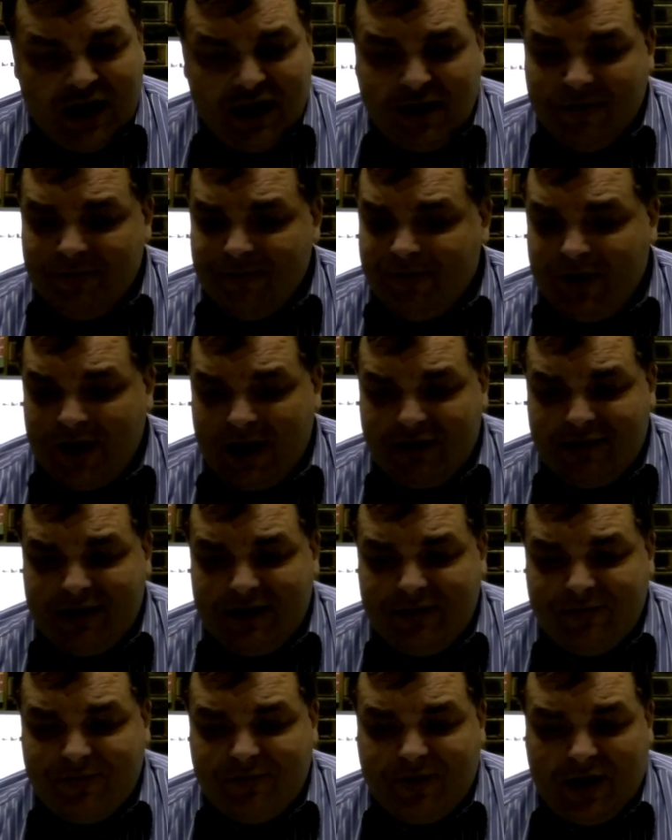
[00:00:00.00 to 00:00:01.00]

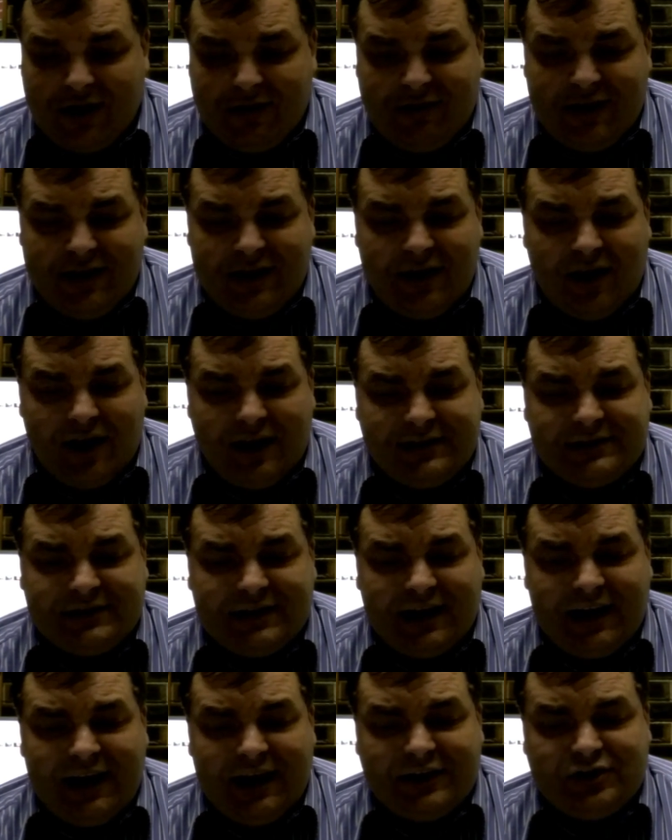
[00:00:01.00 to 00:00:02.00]
Very, very nice
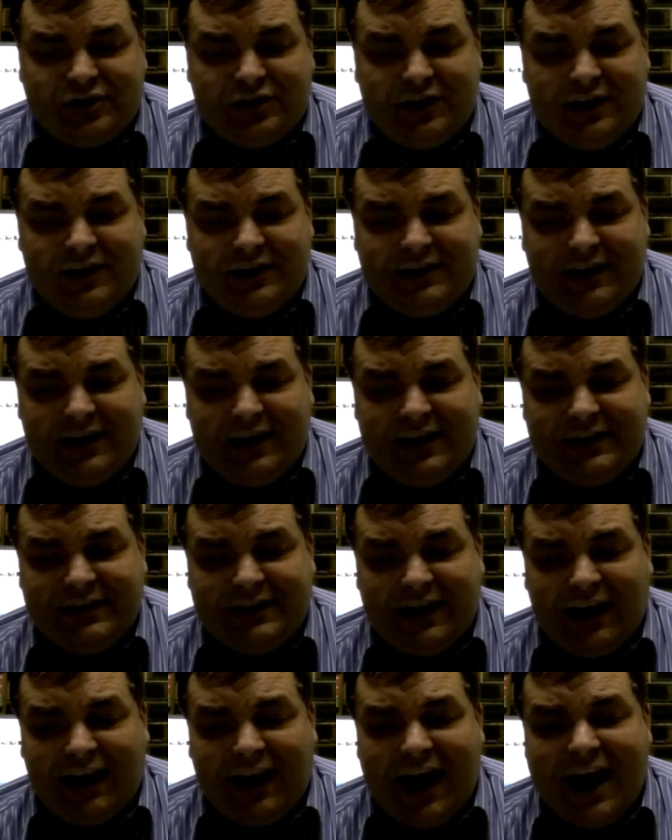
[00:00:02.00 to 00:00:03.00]
collection indeed.
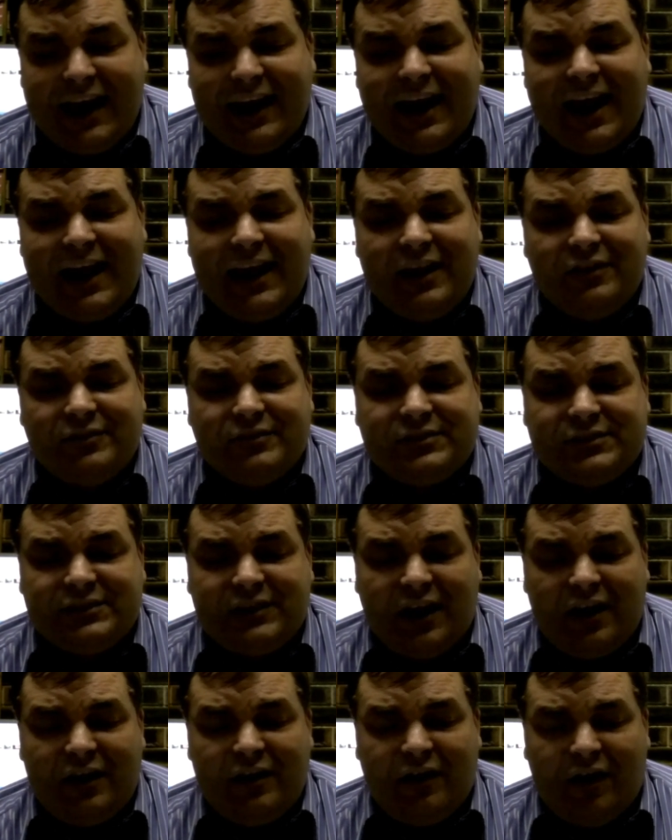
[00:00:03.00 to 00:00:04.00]
The Lange and
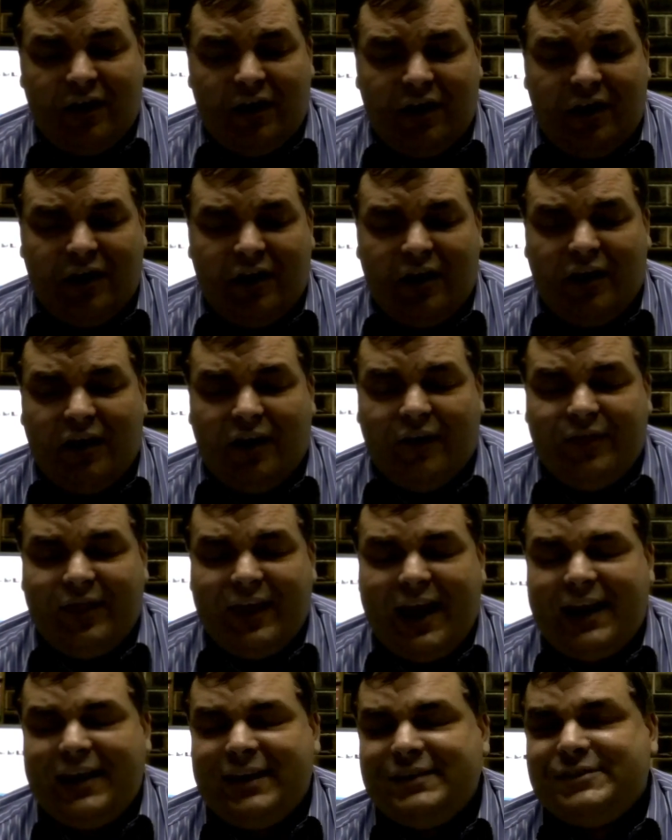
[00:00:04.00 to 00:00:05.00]
Son. Oh,
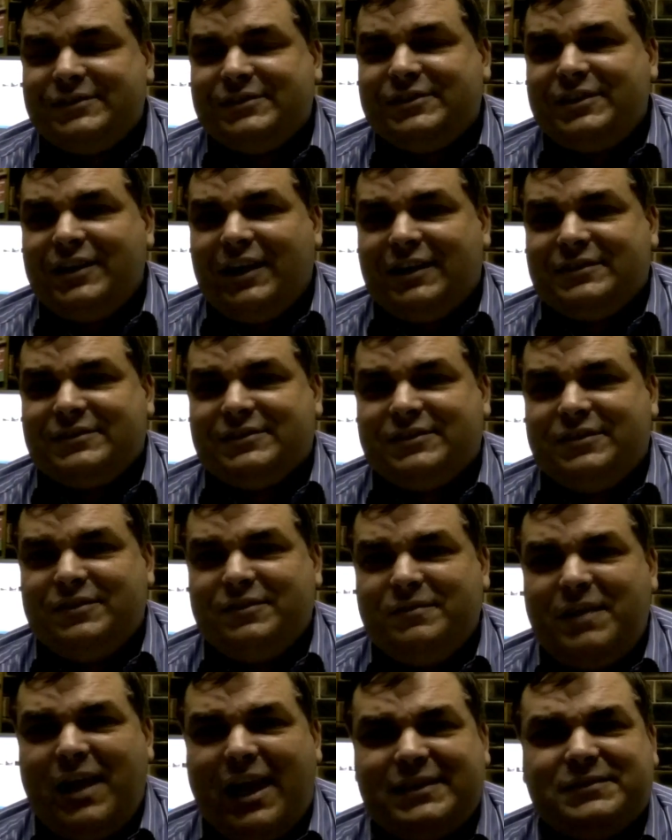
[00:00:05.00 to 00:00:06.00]
that is just,
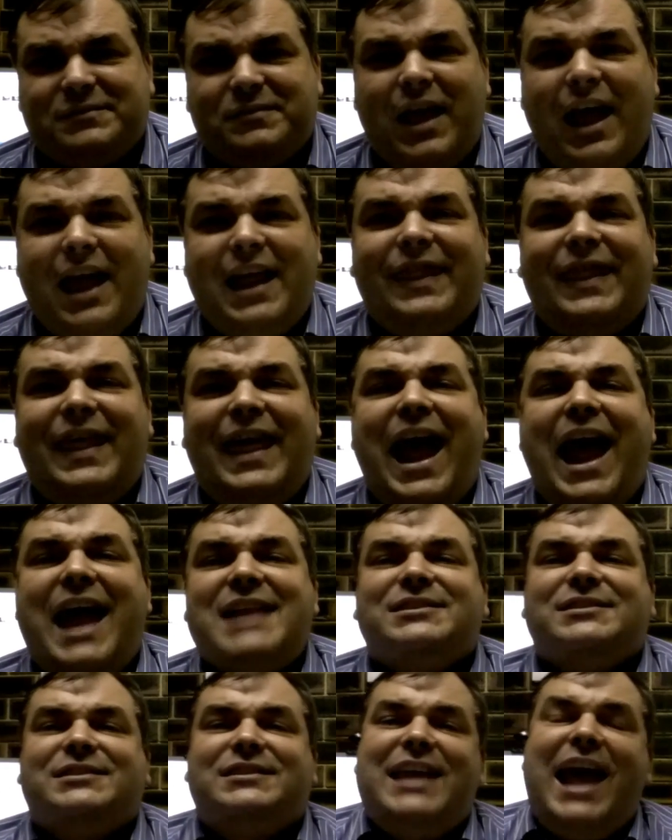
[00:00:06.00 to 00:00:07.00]
that's, uh,
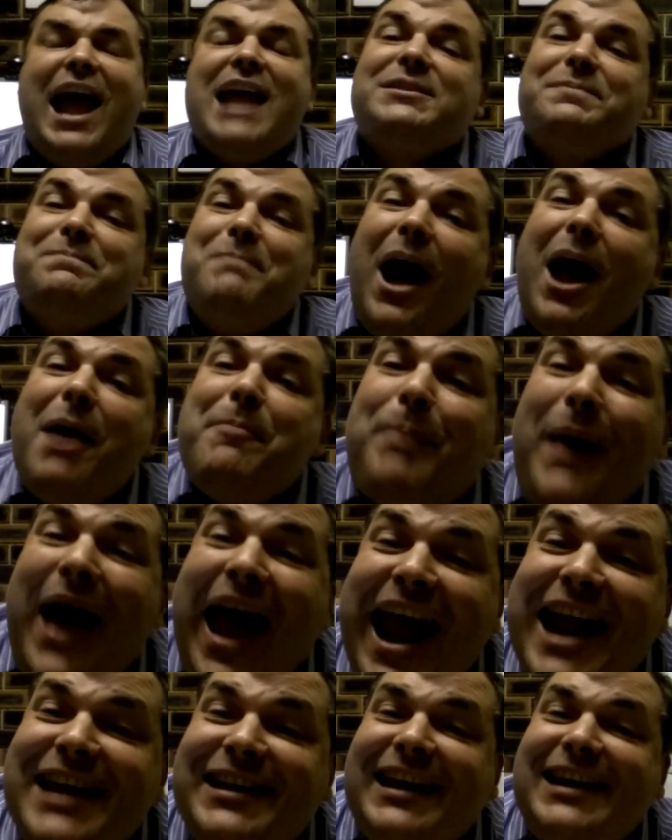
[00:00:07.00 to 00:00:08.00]
that's, that's my
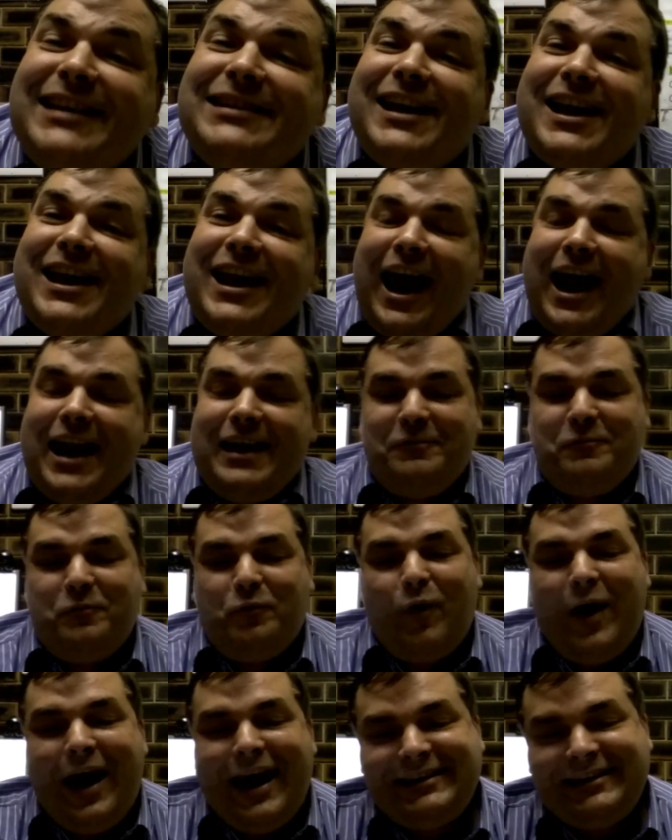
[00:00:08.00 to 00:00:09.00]
panties are
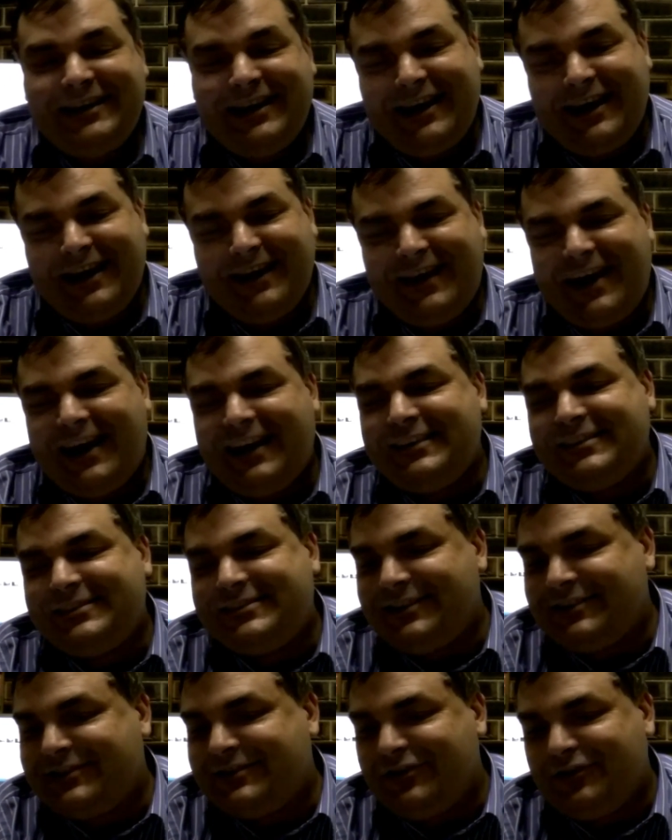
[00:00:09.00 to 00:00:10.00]
getting wet here. That is
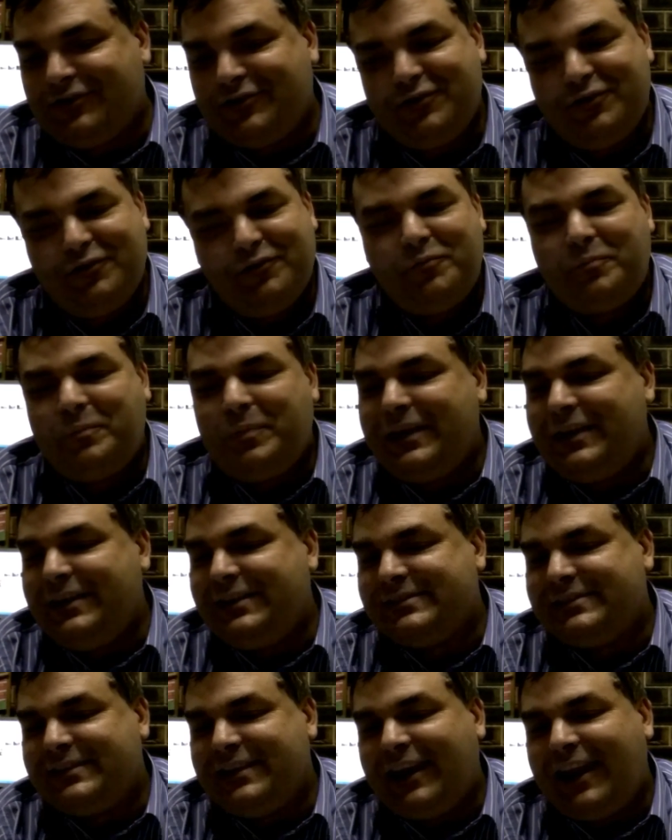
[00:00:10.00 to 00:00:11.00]
just a cool
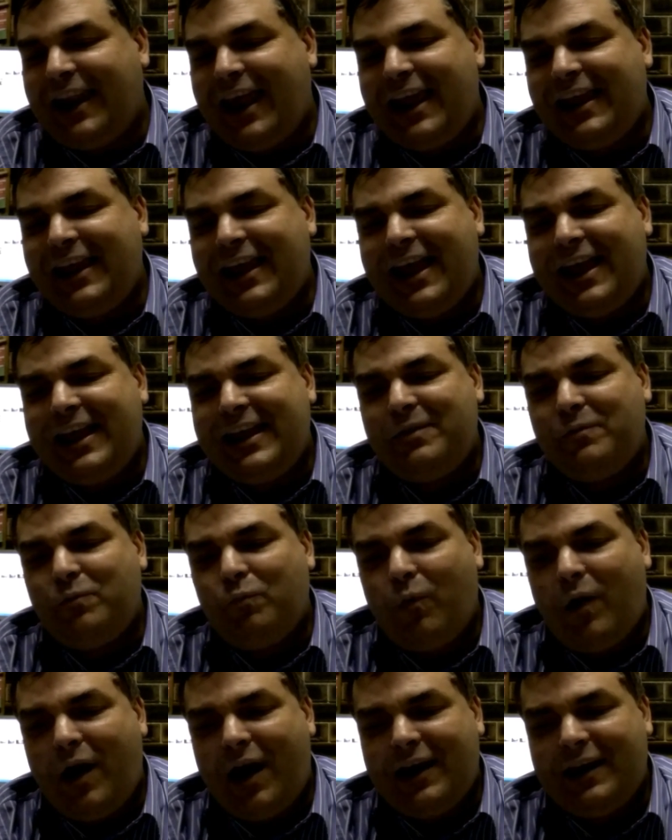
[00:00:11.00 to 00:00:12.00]
piece. The Lange
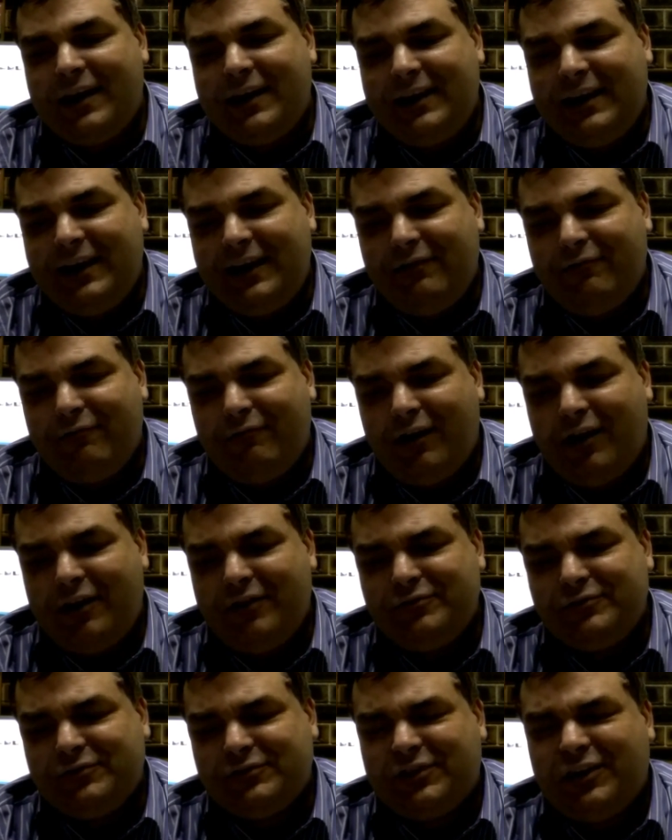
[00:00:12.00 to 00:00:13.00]
one in
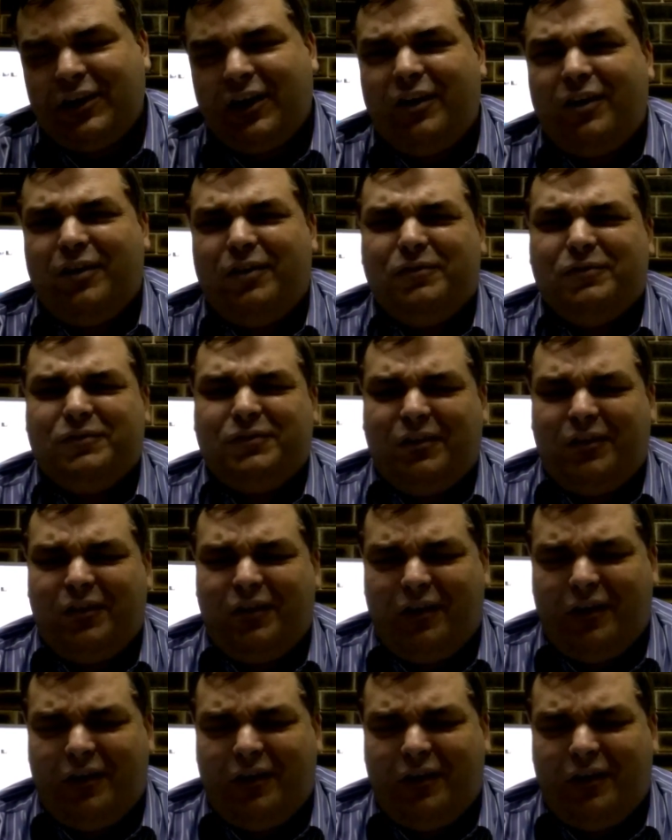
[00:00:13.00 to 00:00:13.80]
rose gold.